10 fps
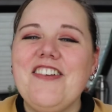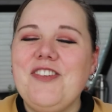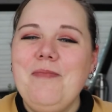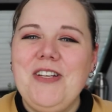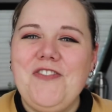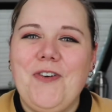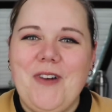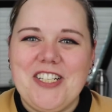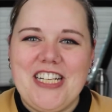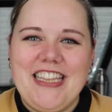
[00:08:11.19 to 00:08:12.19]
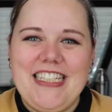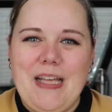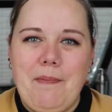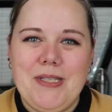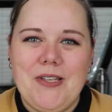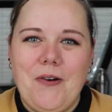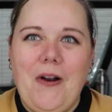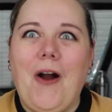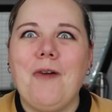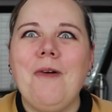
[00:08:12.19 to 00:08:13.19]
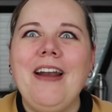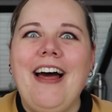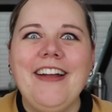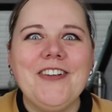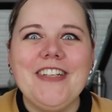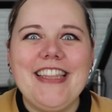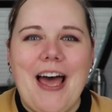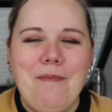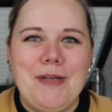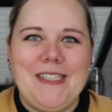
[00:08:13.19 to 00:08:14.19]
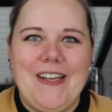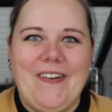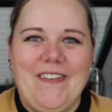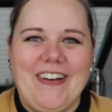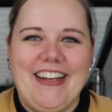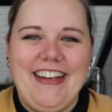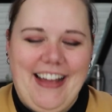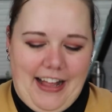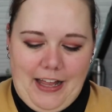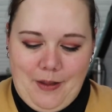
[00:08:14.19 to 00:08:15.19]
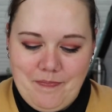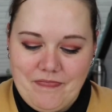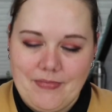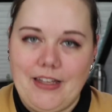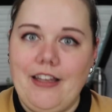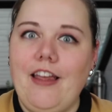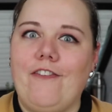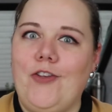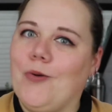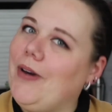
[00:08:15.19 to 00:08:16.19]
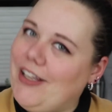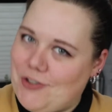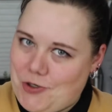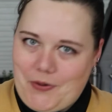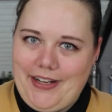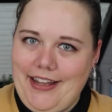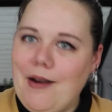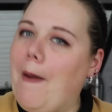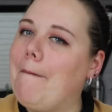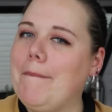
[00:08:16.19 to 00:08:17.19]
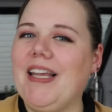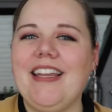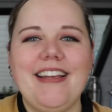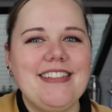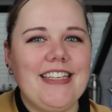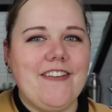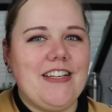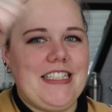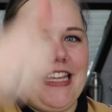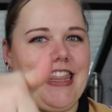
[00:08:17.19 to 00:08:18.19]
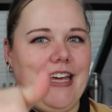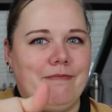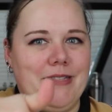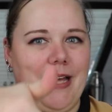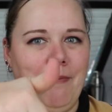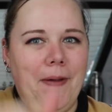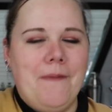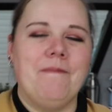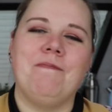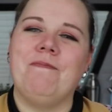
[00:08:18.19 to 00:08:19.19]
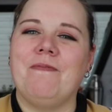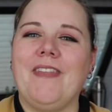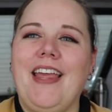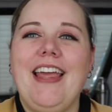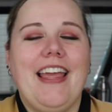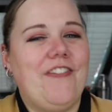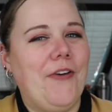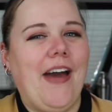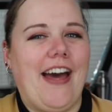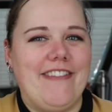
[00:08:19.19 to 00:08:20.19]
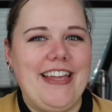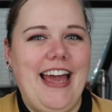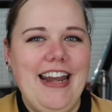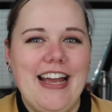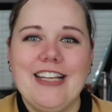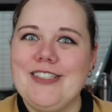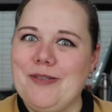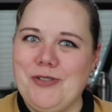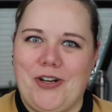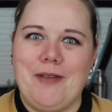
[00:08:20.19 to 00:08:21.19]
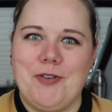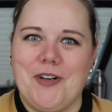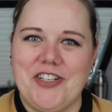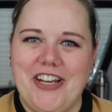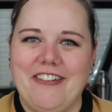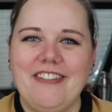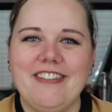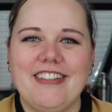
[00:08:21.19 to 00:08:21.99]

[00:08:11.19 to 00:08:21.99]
so much for watching this episode, our 100th episode. If you enjoyed it, please give us a thumbs up. If you haven't yet, subscribe to our channel.